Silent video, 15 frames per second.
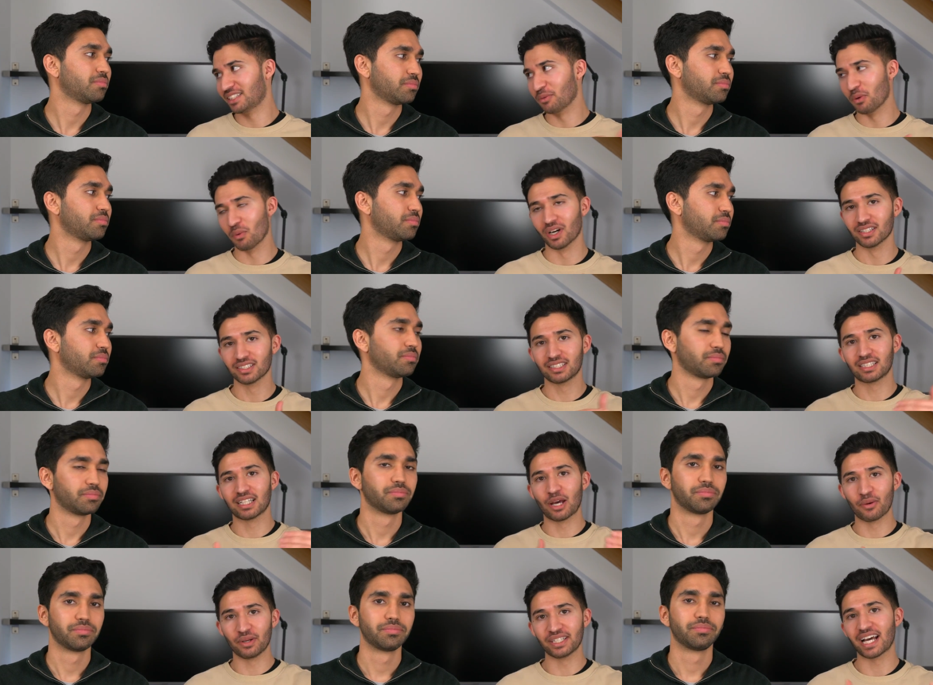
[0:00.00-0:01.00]
Speaker 1: so we weren't
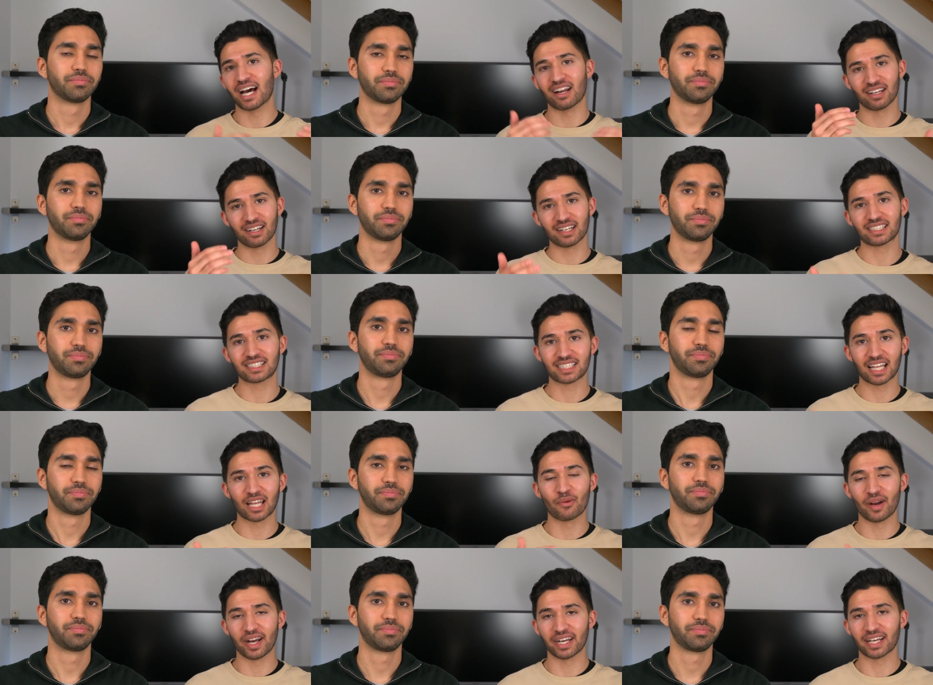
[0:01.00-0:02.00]
slowing
Speaker 2: down and
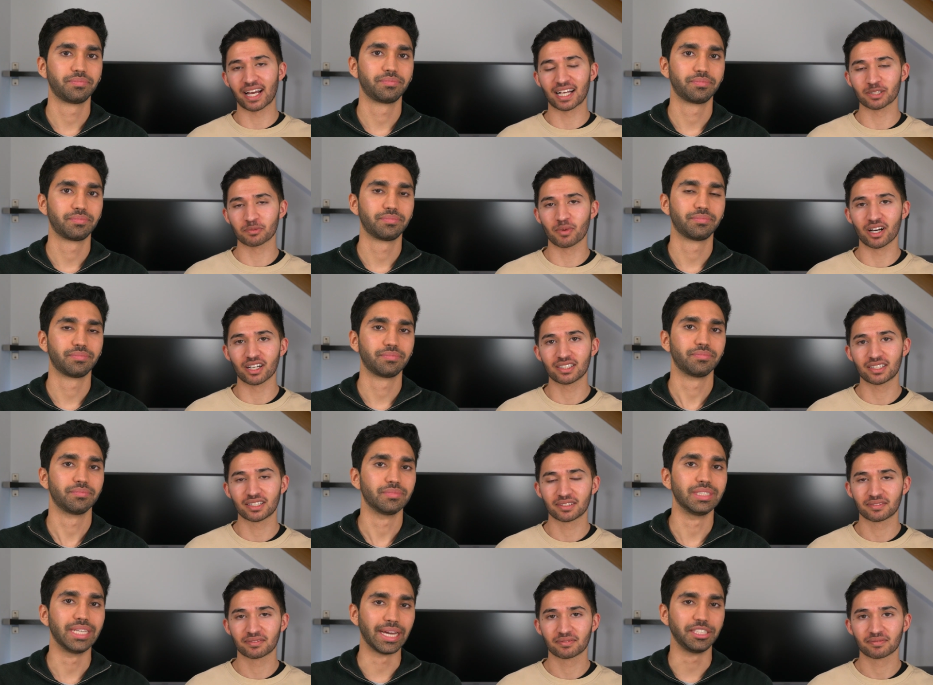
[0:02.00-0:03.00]
accelerating as much.
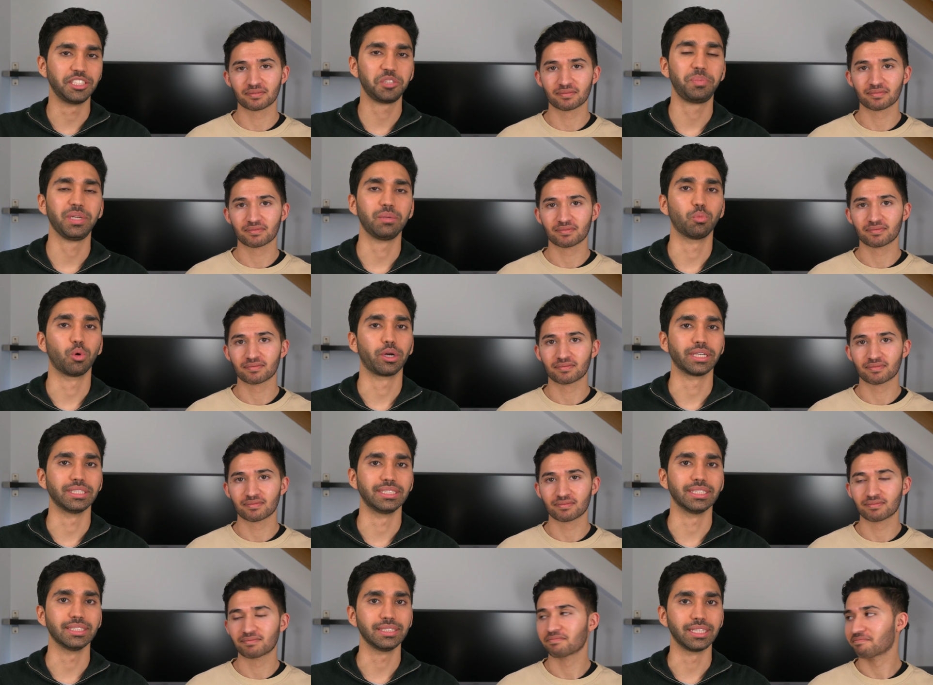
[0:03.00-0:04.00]
Yeah, just being more
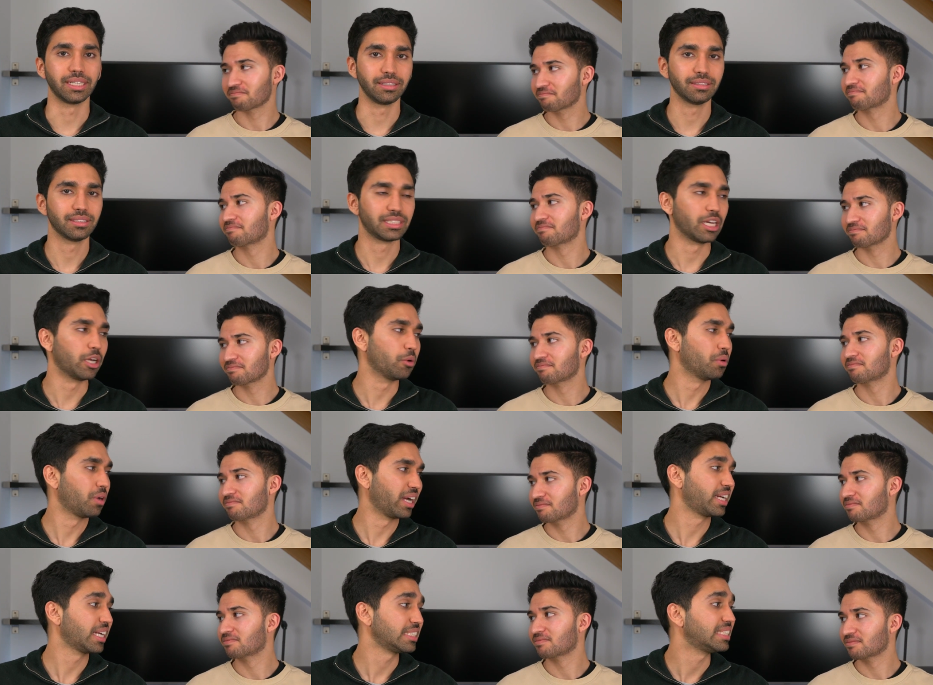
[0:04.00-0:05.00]
consistent. So
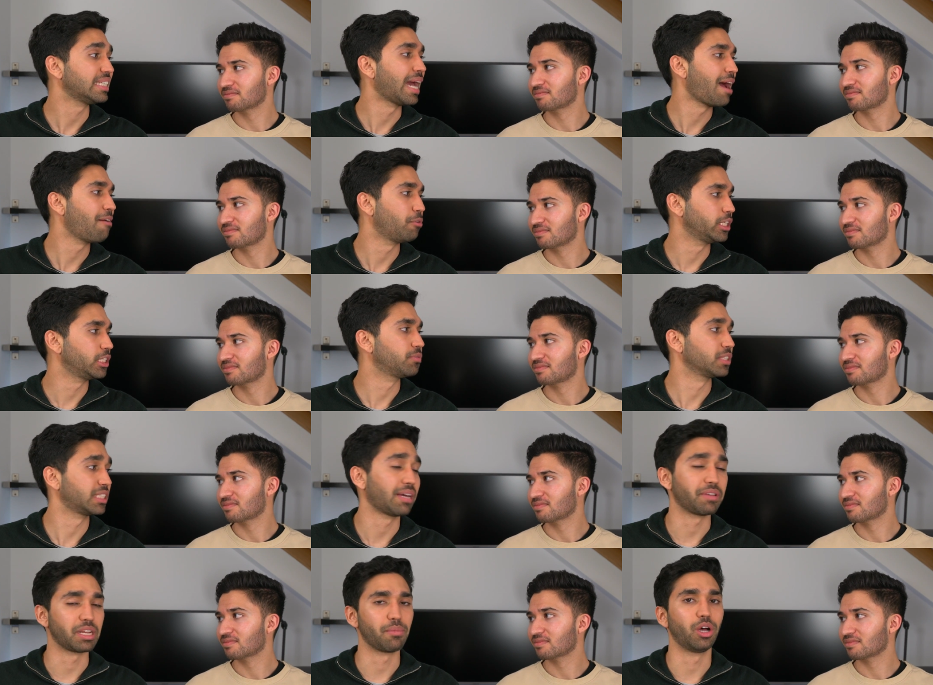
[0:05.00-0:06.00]
I guess the average for
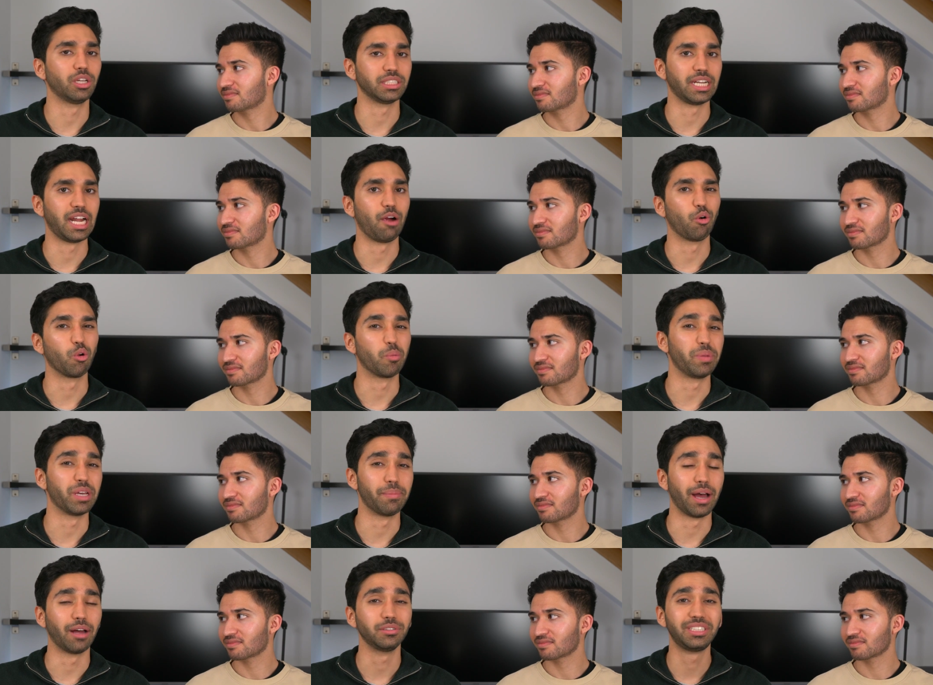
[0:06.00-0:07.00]
70 miles an hour would be
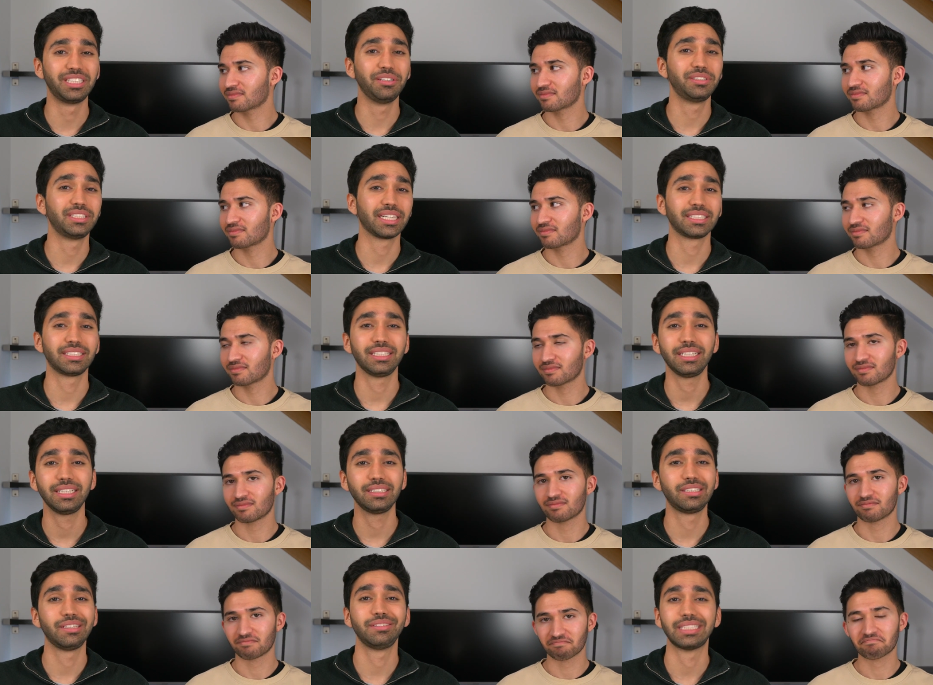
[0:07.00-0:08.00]
about 260,
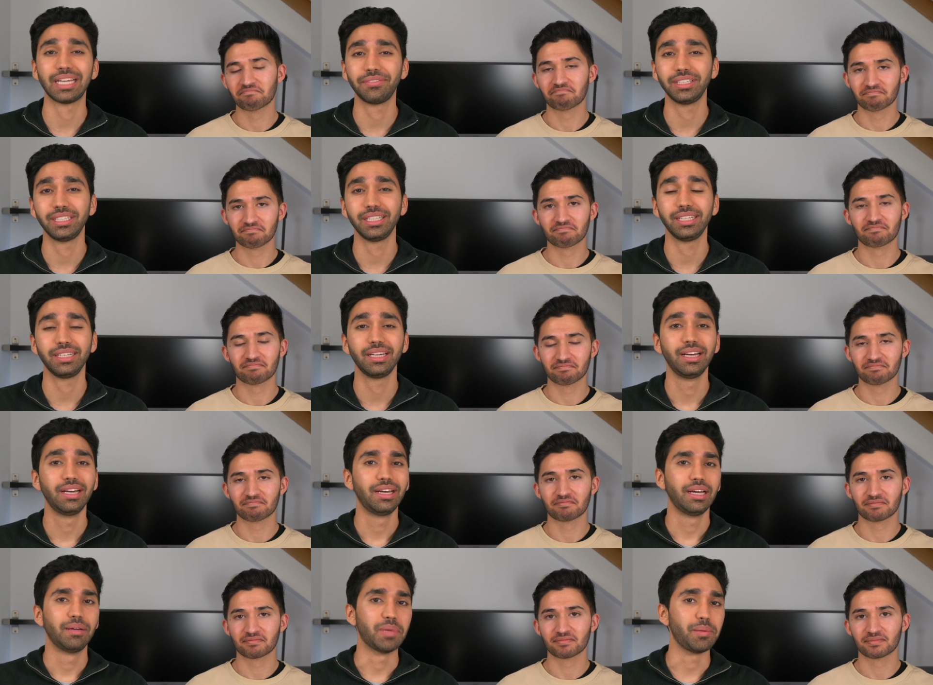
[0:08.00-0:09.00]
270,
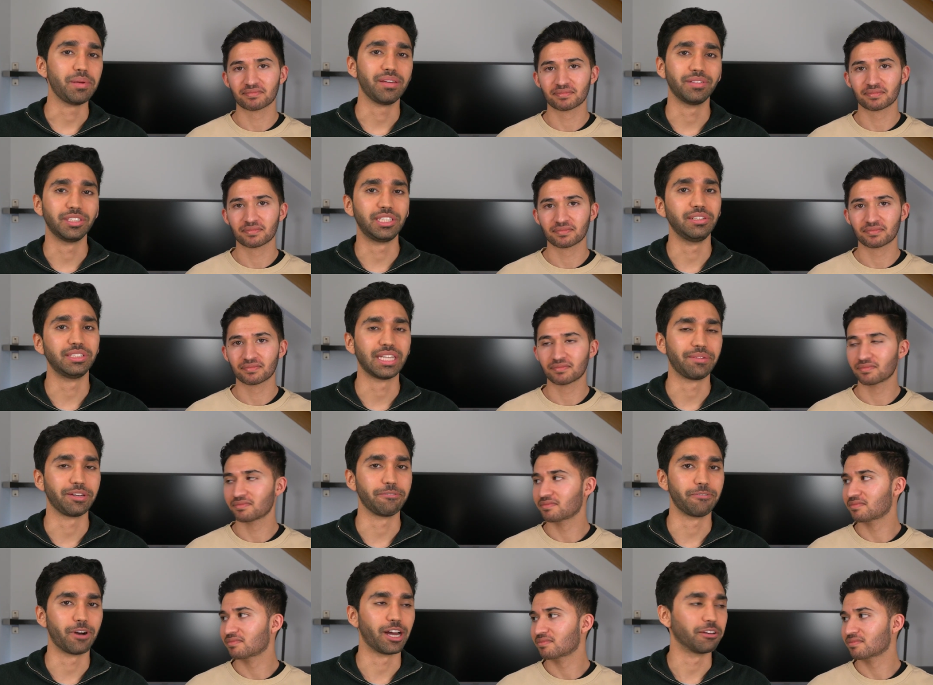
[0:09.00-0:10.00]
maybe even
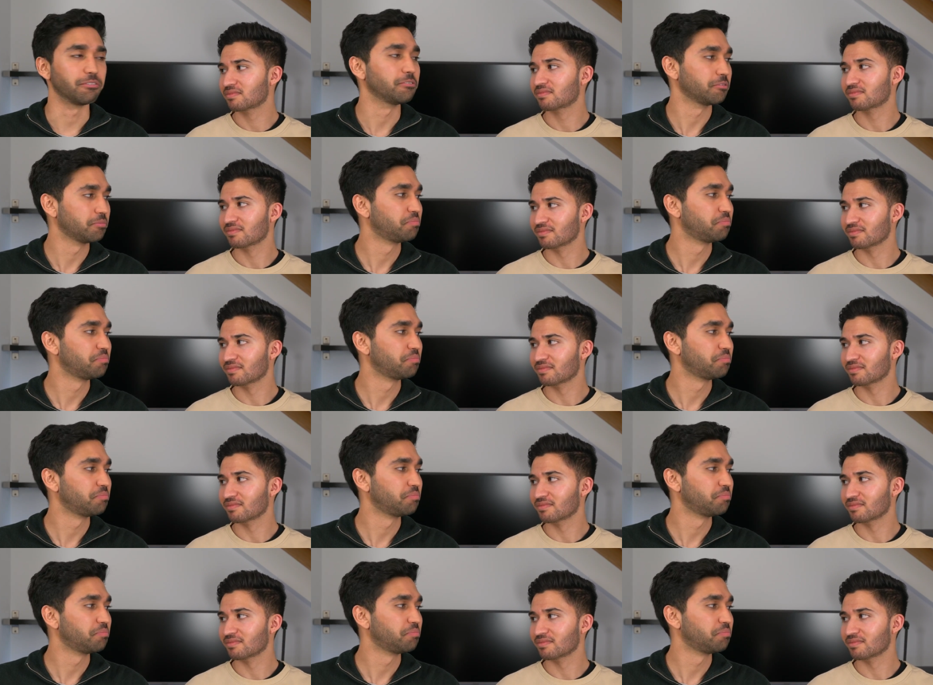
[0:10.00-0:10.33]
275.